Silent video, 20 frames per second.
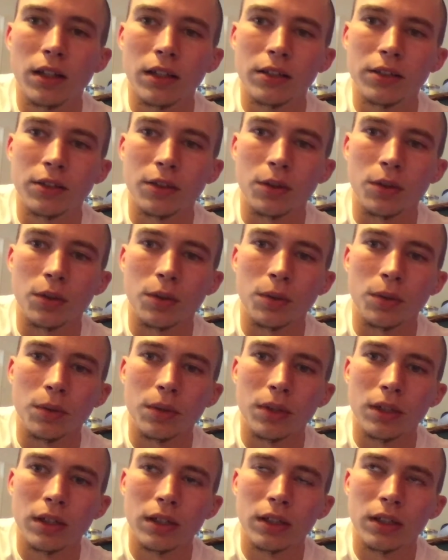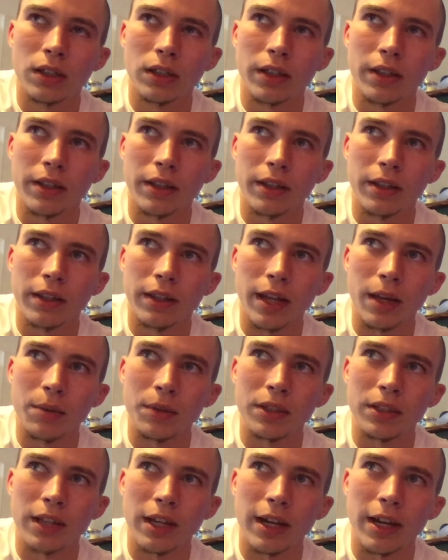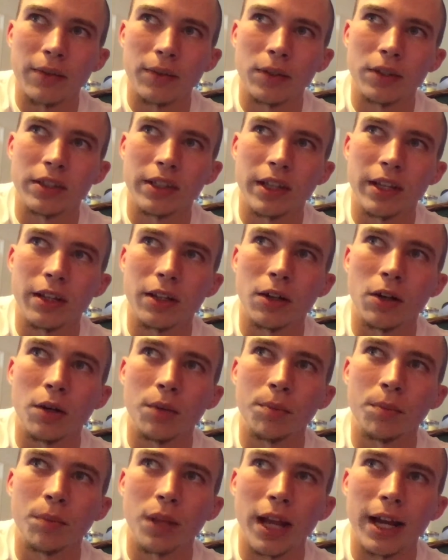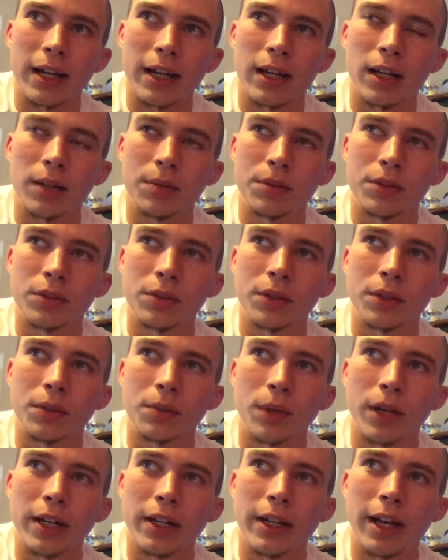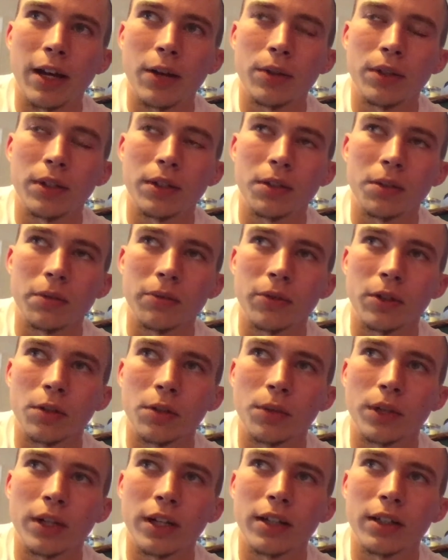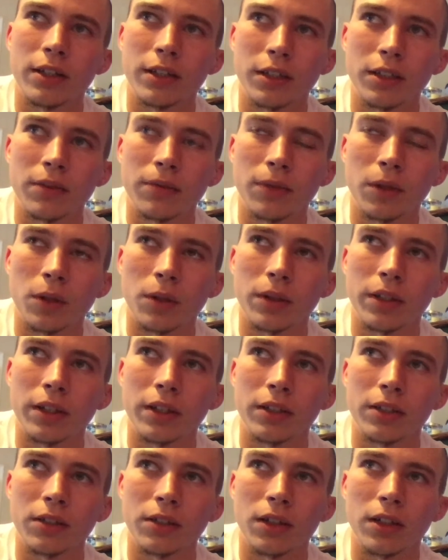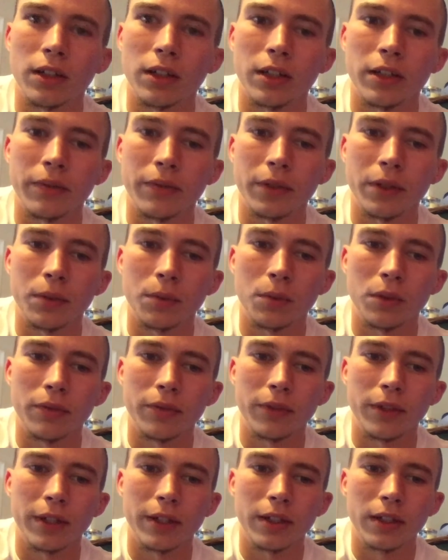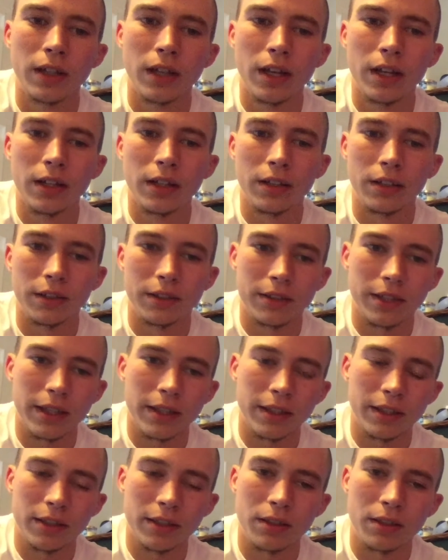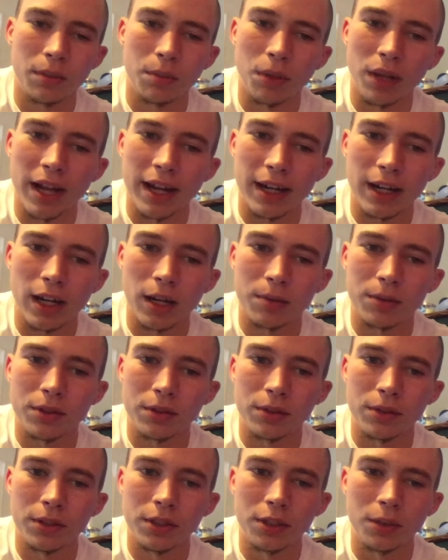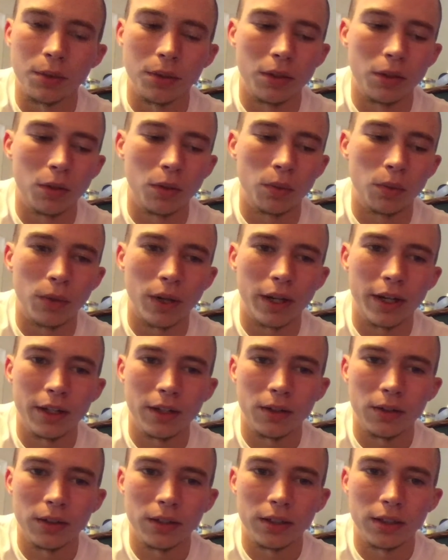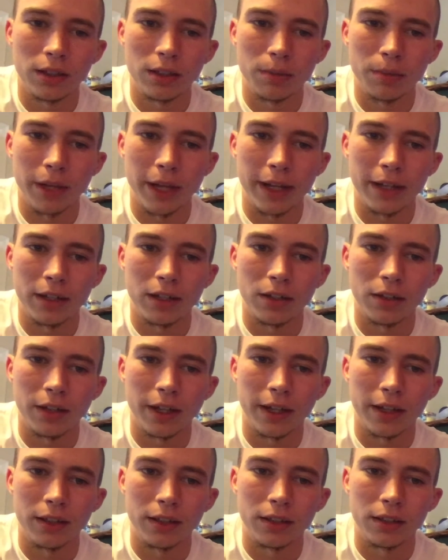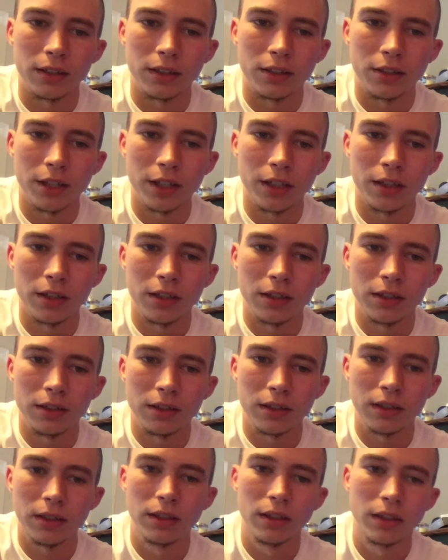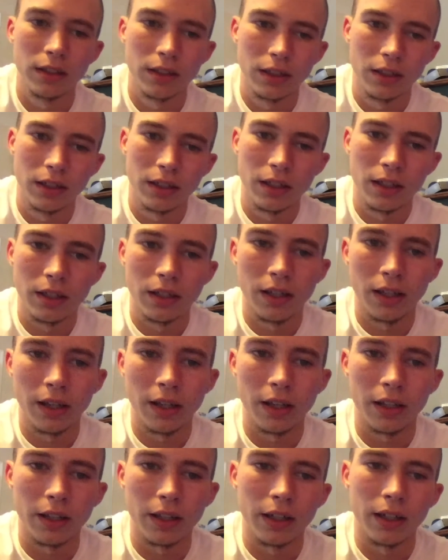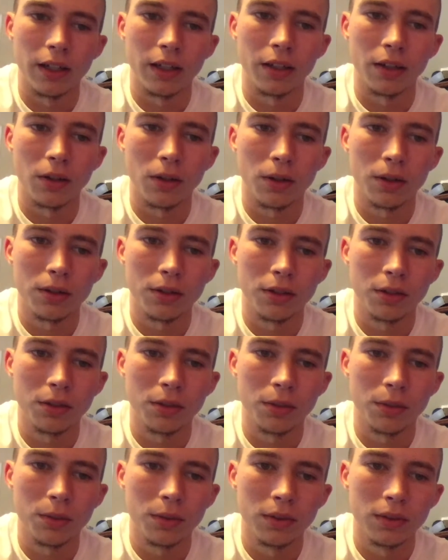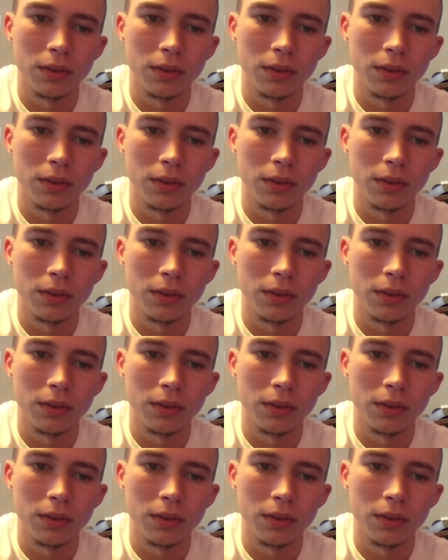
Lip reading: So that means I'd have to set it on Black Ops 3. Right now with the new firmware, default it is on Infinite Warfare. To set this to Black Ops 3, you would hold right on the D-pad until that LED changes, and then hit R2,